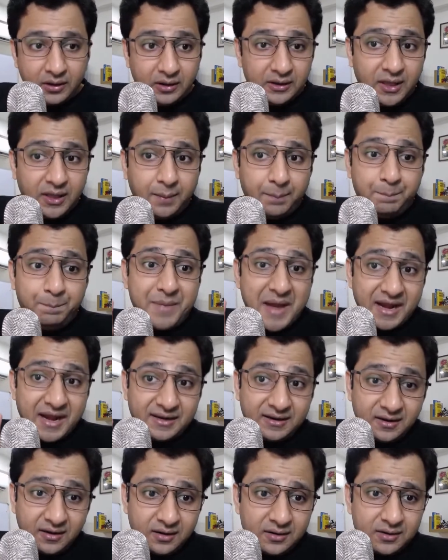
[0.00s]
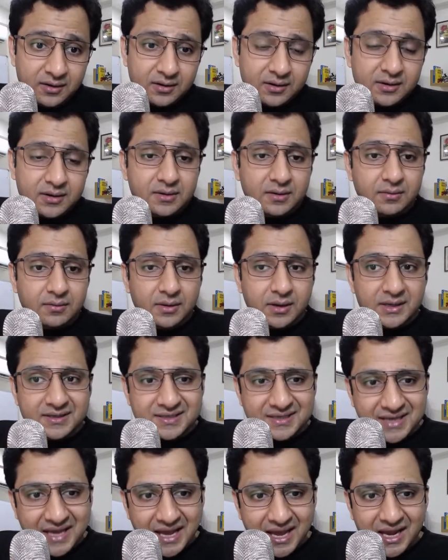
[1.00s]
the better
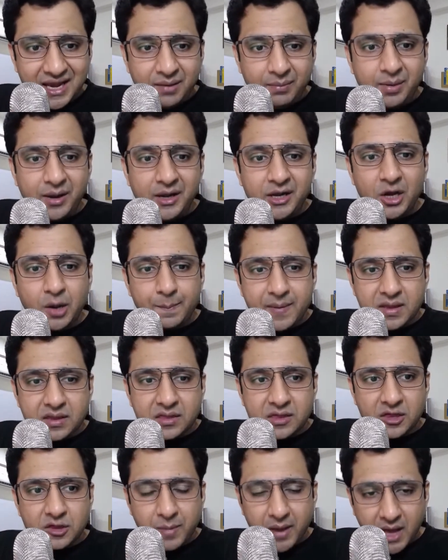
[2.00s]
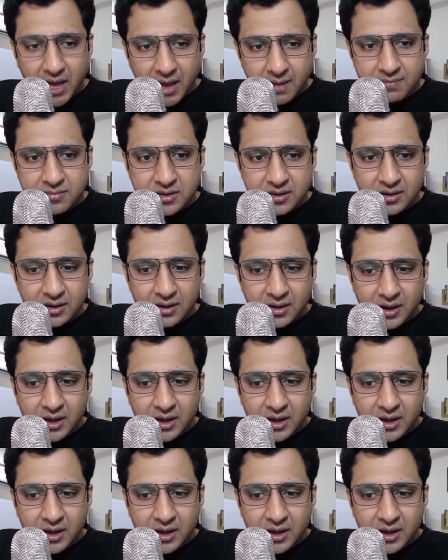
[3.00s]
scalable your business becomes,